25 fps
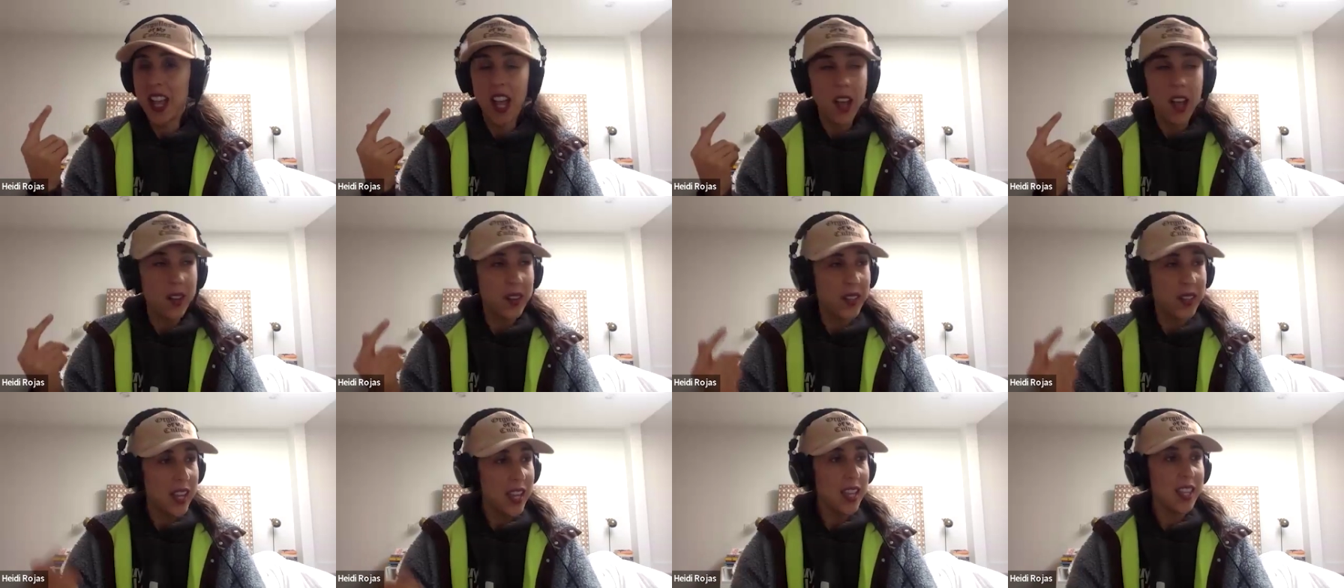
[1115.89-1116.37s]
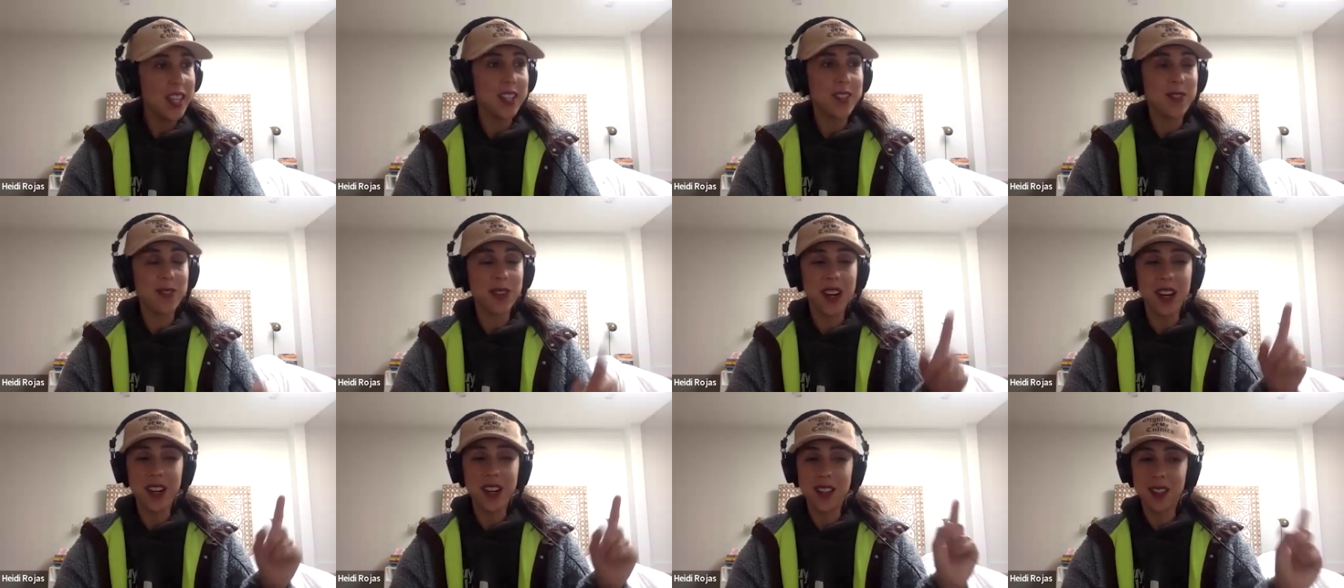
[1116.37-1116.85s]
Okay,
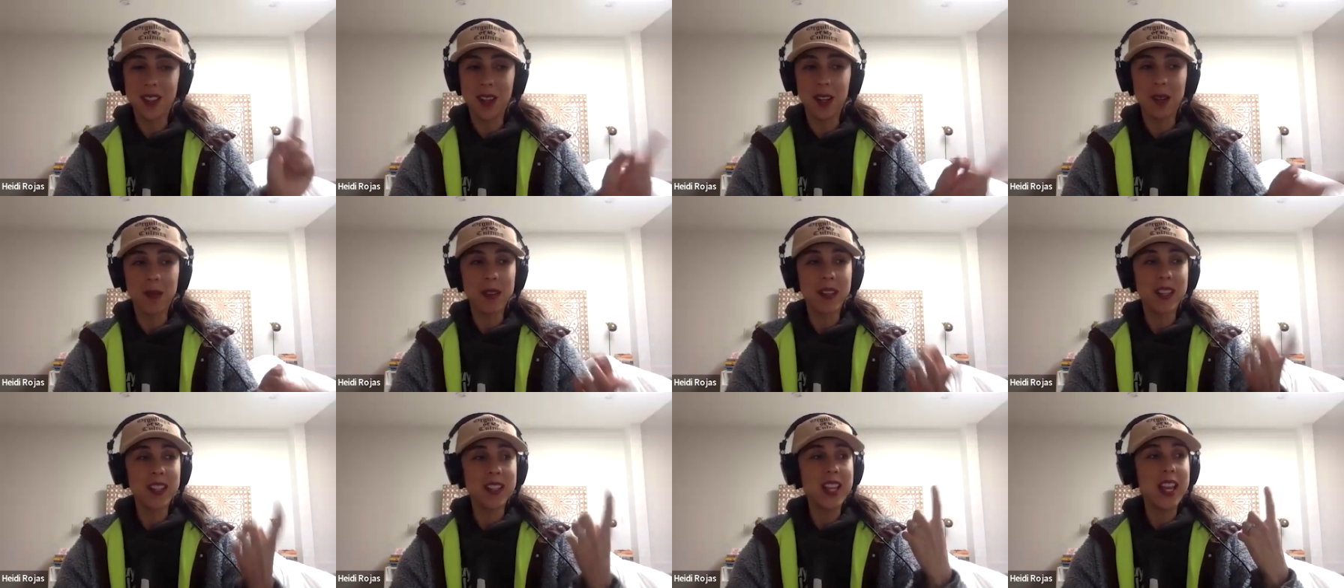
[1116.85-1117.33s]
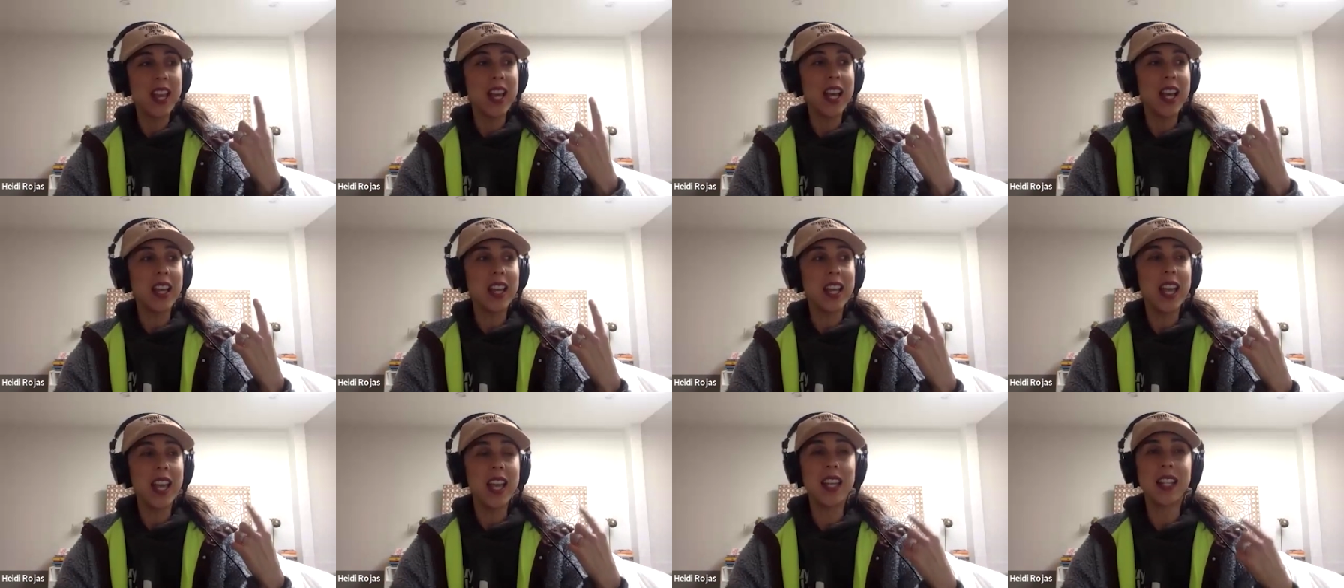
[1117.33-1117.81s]
let's write a song about
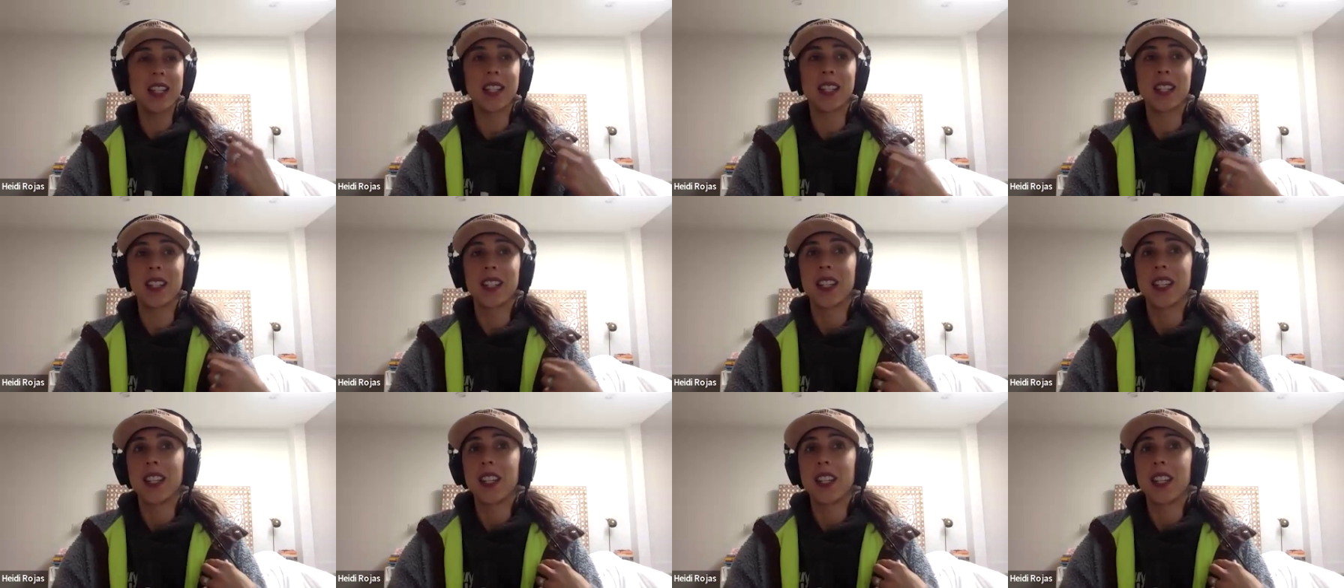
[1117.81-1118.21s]
that. And